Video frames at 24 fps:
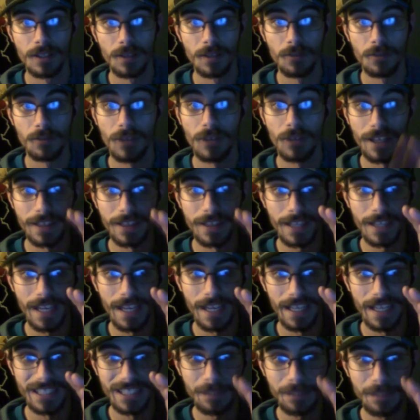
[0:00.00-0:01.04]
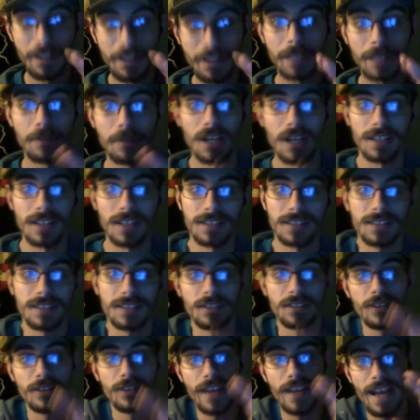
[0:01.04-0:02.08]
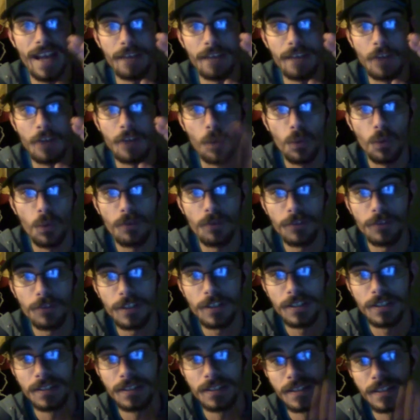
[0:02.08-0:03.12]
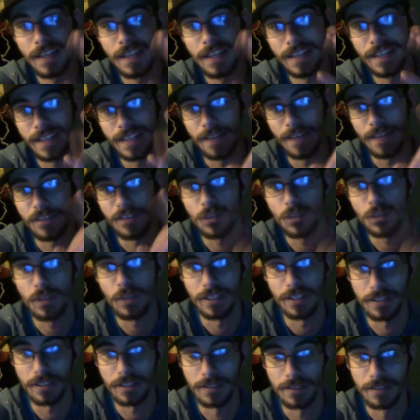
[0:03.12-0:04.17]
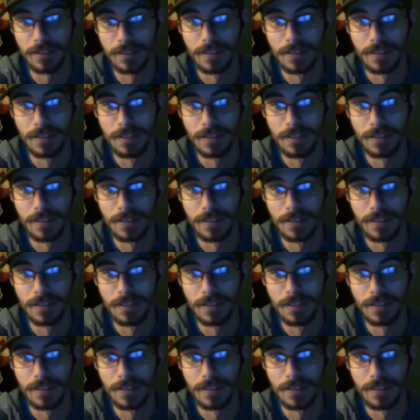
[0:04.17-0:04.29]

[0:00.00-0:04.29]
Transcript: With a speaker box, you have a woofer and you have a tweeter.